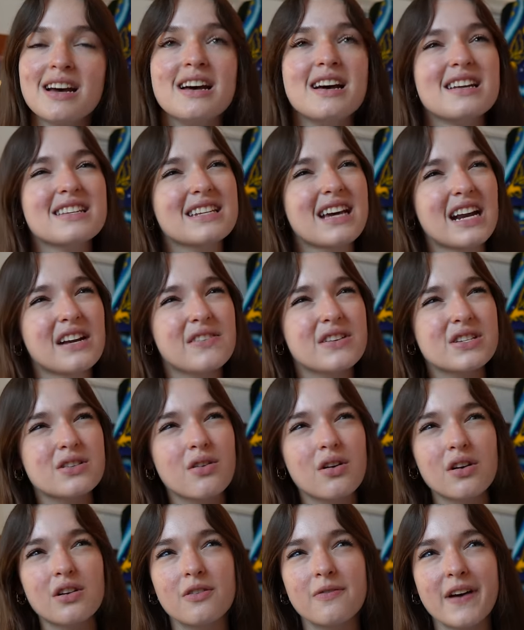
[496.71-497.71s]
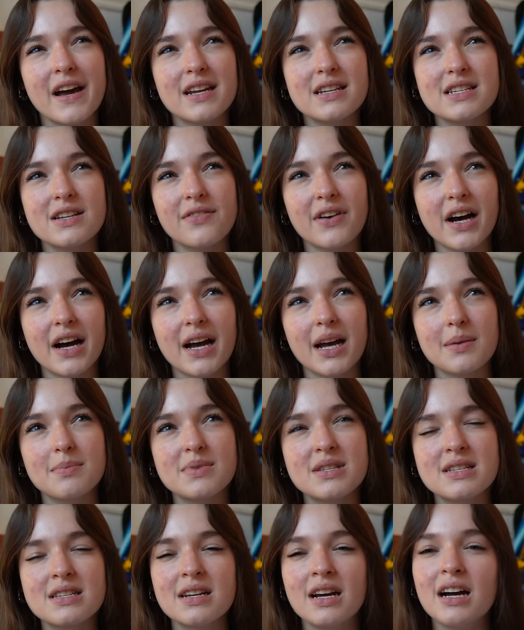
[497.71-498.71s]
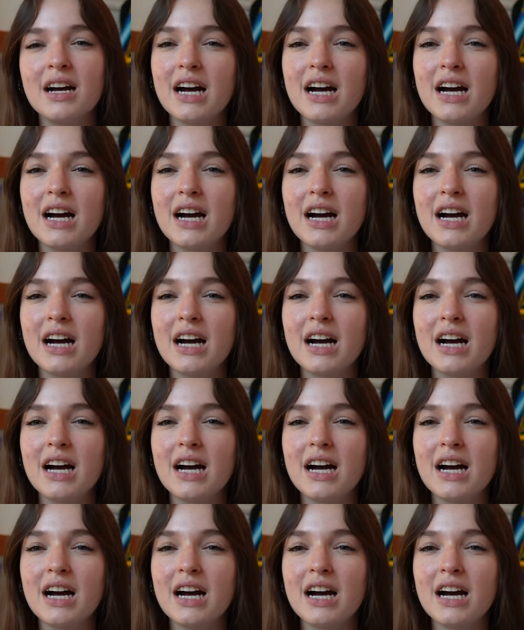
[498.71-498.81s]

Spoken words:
It's kind of historical fantasy vibes.